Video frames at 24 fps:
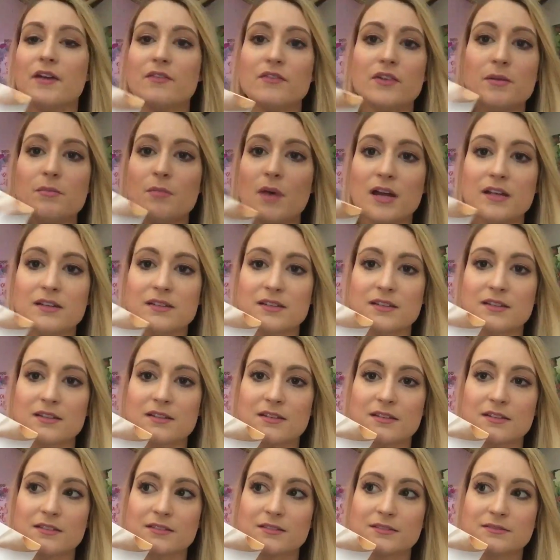Every month
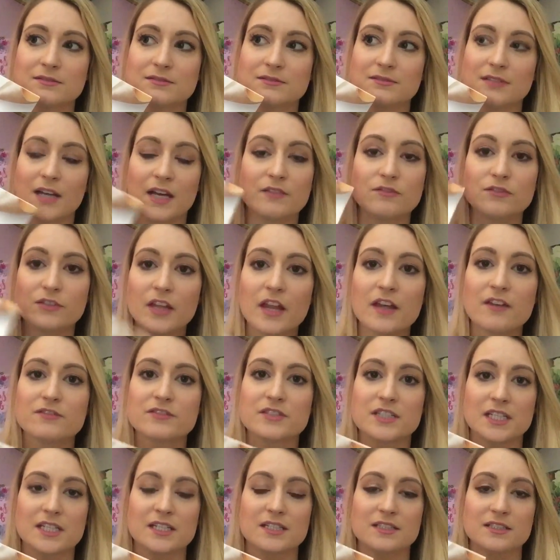I've loved
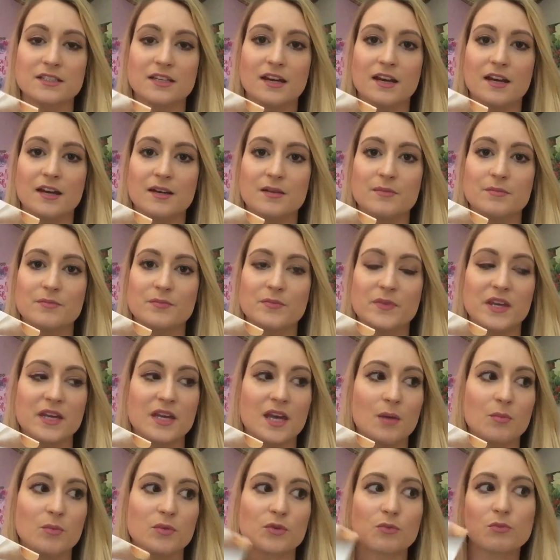it. They
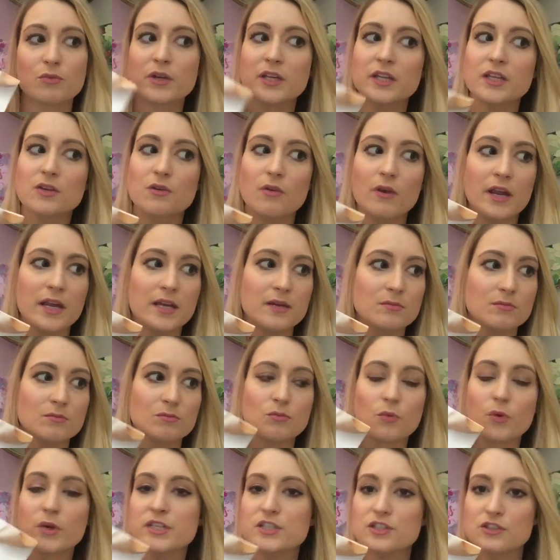come with really great
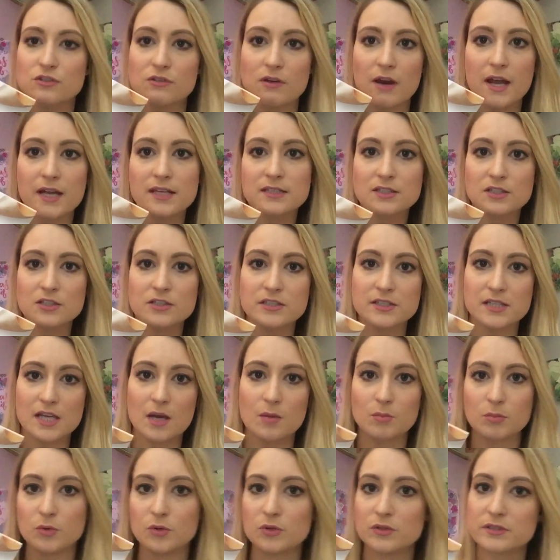moisturizer
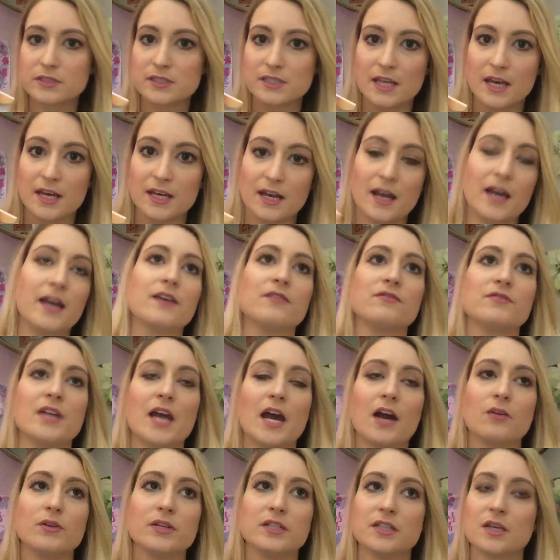samples that I have
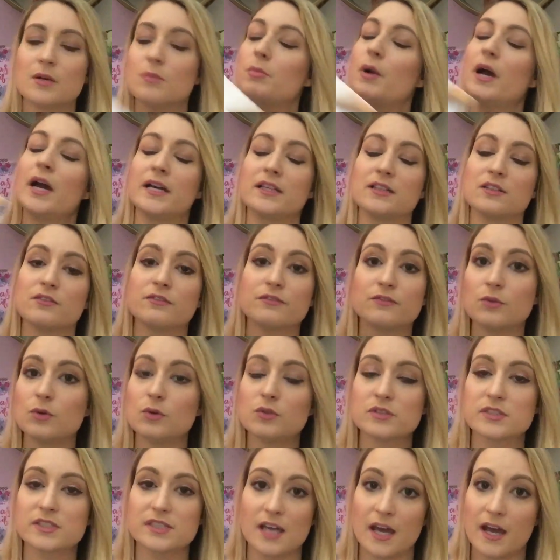now ended up buying the
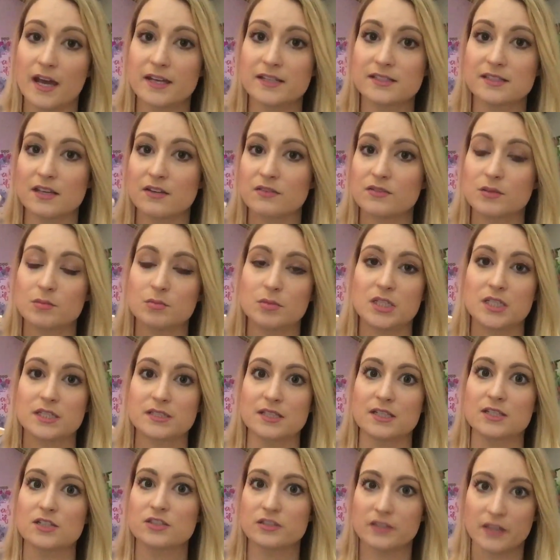full size of it because
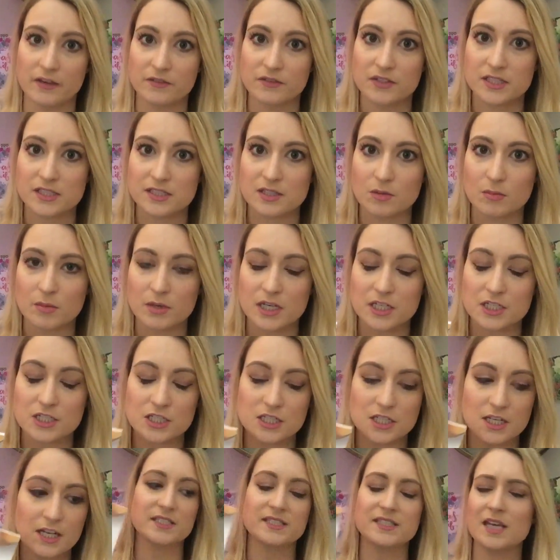I just love it so
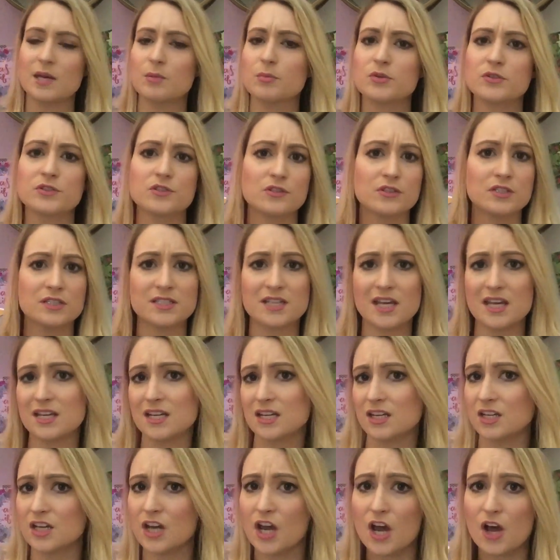much. Samples you can take
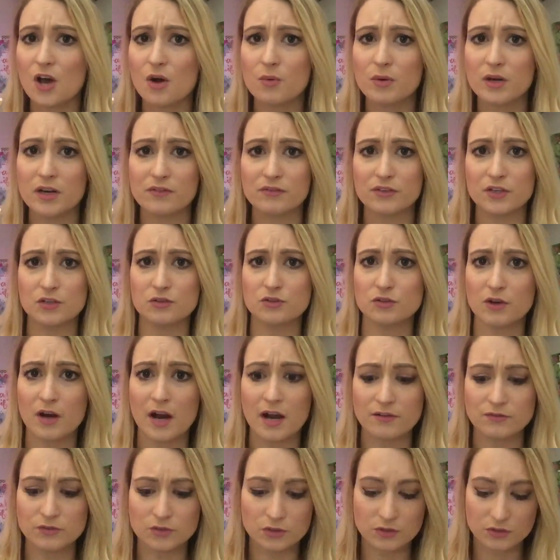and go whenever you
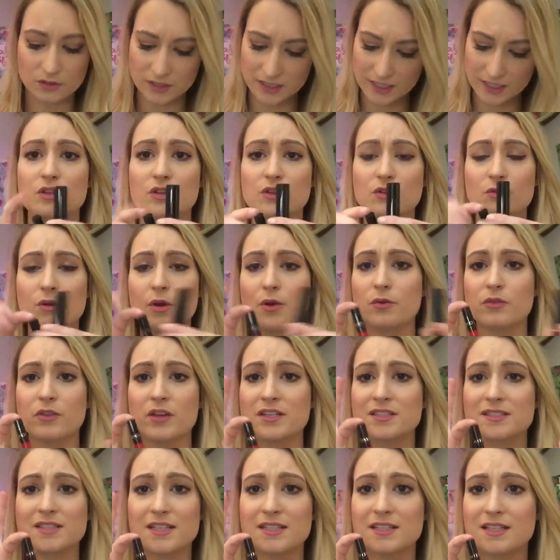travel. can throw
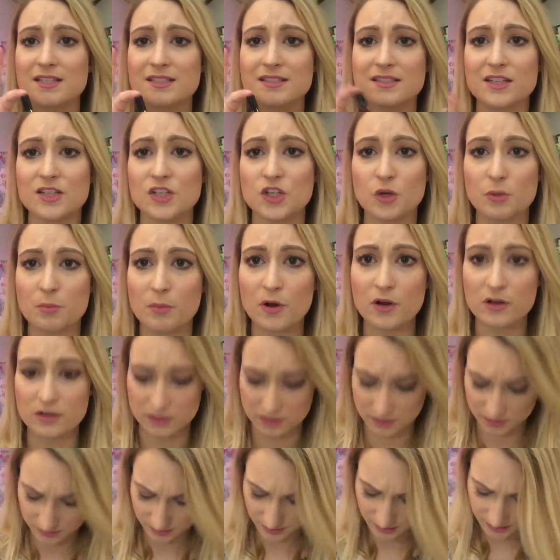things like this in your
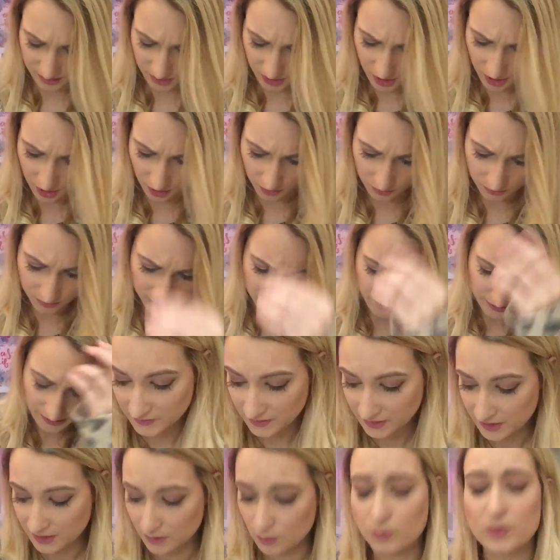purse and go.
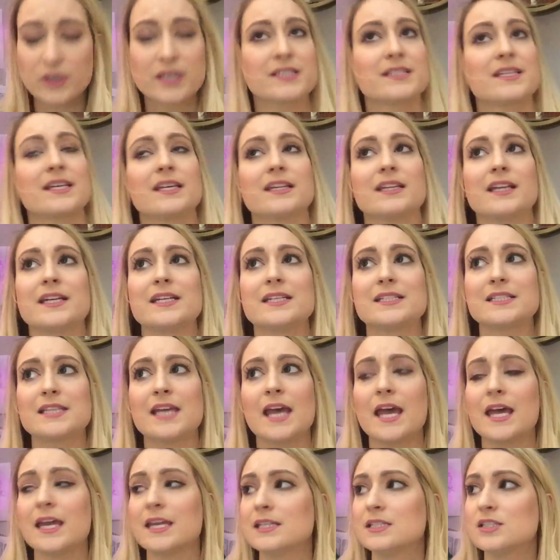What is it, like
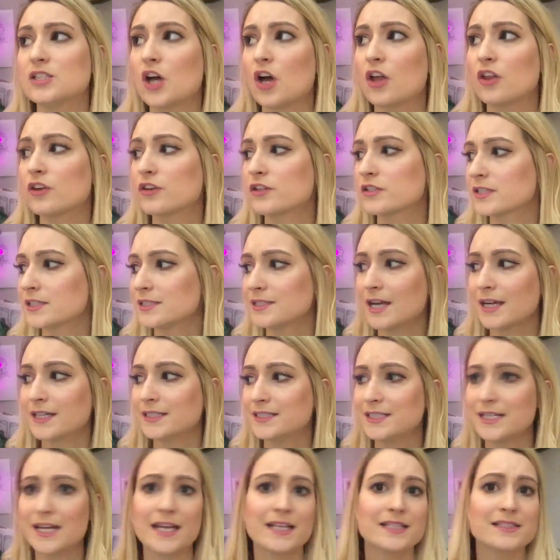
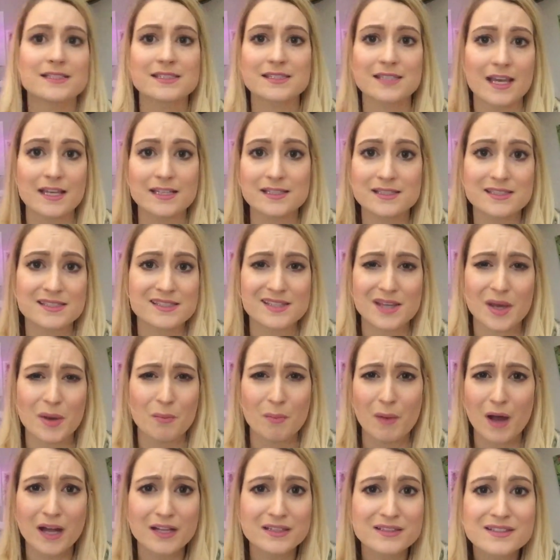$10.98 a
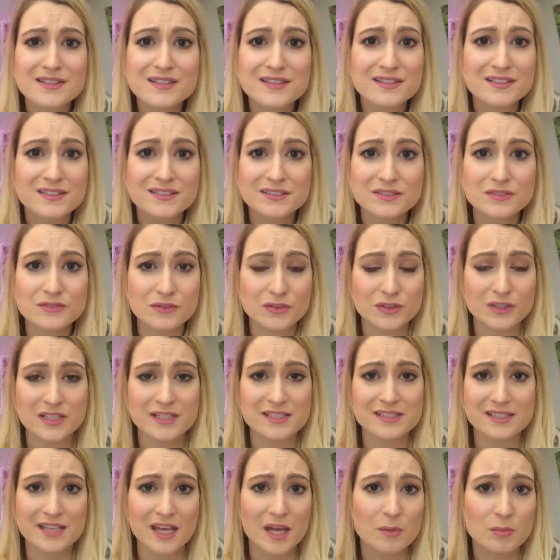month for
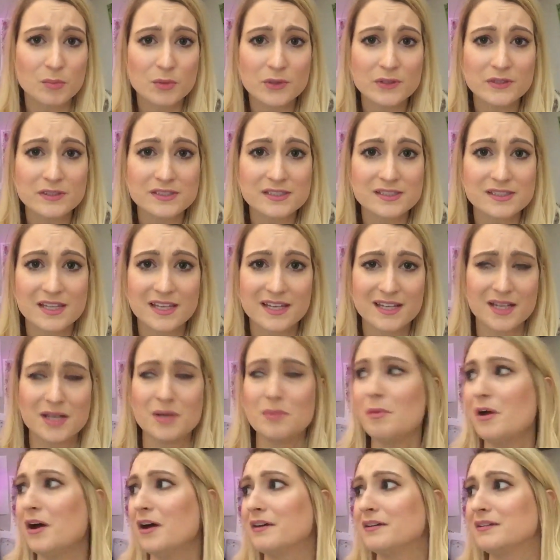these samples? Like,
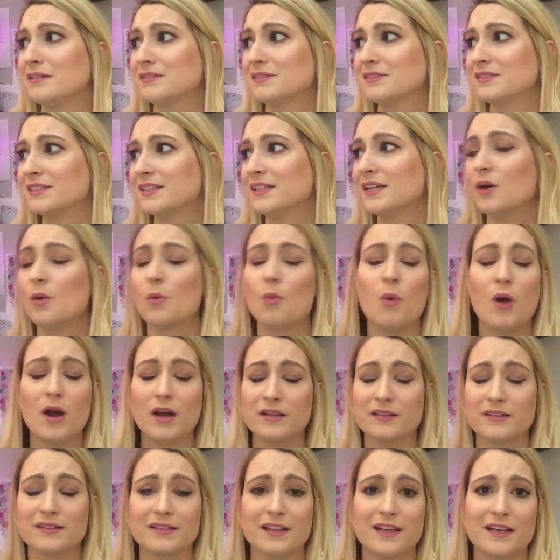come on.
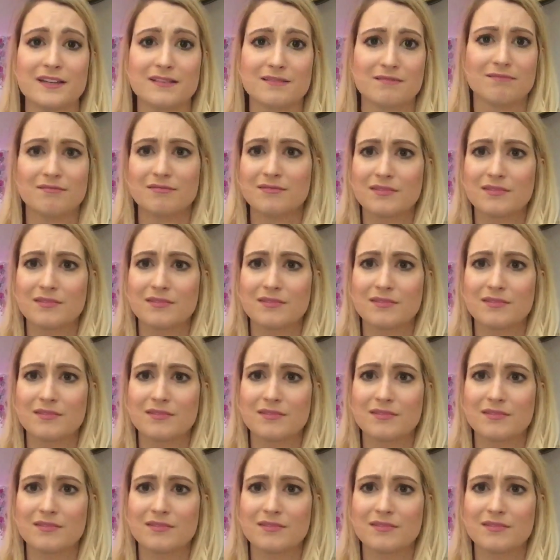What, like,